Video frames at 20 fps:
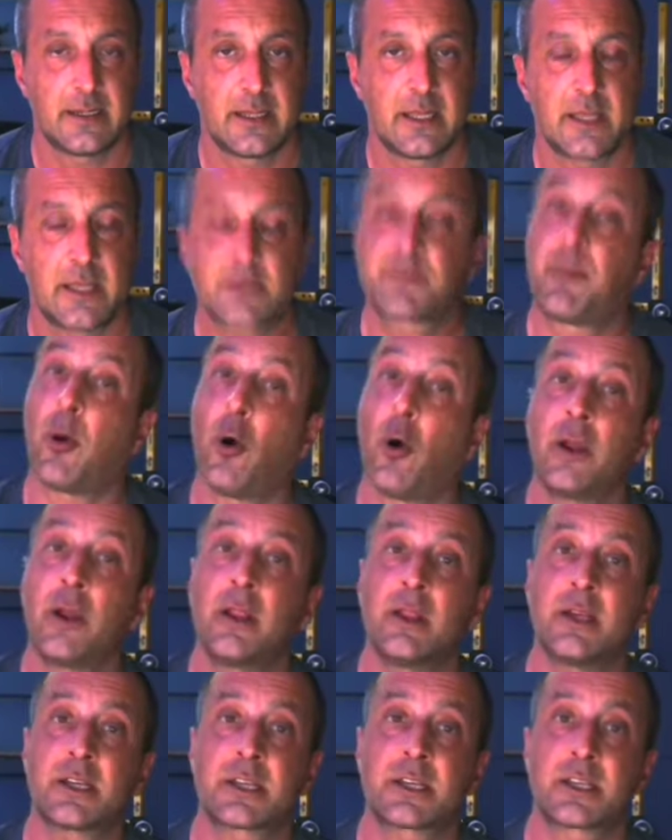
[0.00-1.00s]
It's
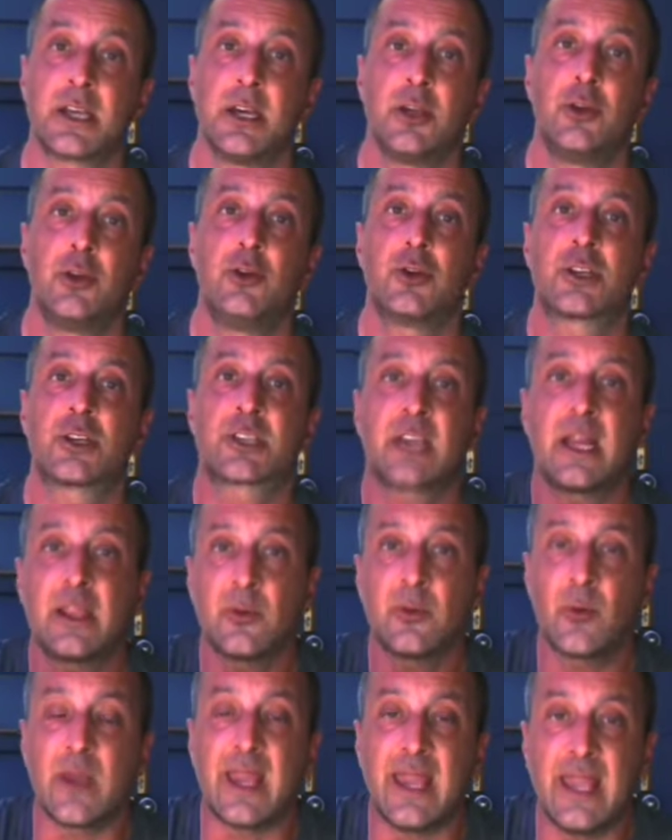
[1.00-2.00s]
pointless you
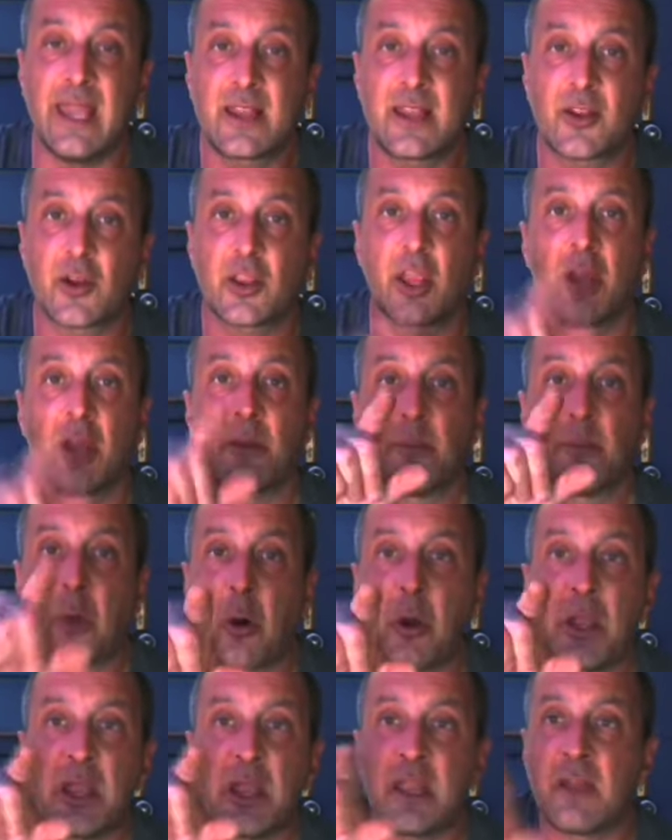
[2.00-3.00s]
sitting with hatred,
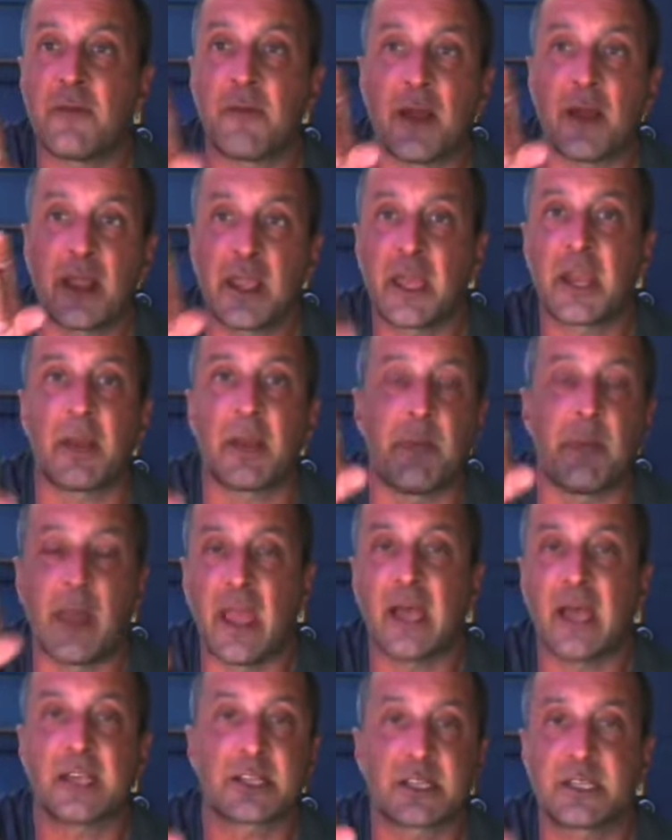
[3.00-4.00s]
pointing the finger at
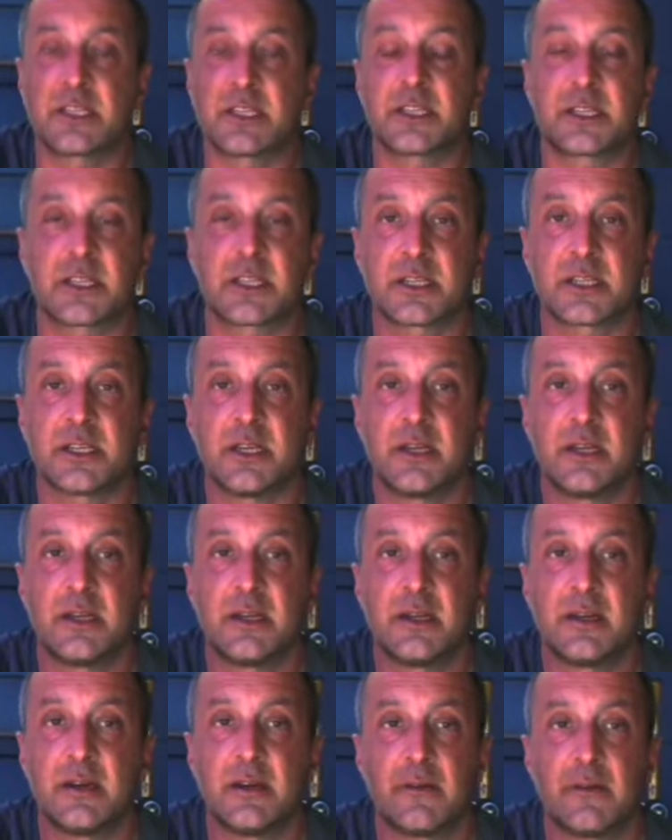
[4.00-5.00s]
persons
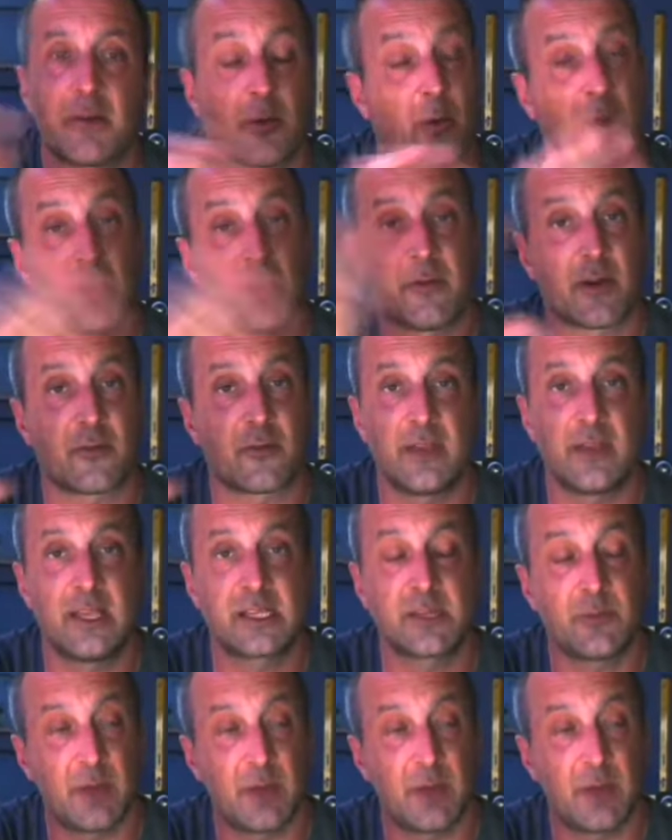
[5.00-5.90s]
for whatever reason.